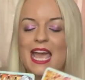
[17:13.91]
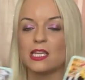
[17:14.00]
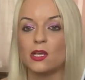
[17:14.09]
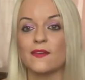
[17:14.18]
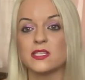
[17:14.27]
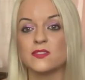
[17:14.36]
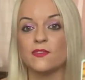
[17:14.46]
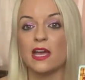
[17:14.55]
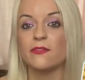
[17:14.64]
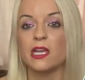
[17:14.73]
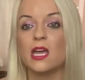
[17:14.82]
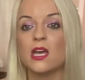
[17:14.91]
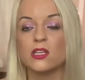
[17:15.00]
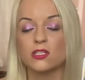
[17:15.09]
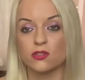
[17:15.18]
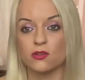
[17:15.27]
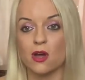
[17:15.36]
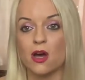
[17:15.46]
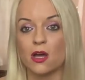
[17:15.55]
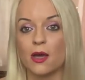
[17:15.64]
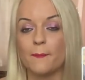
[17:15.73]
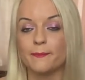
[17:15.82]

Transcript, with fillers: And you have this very strong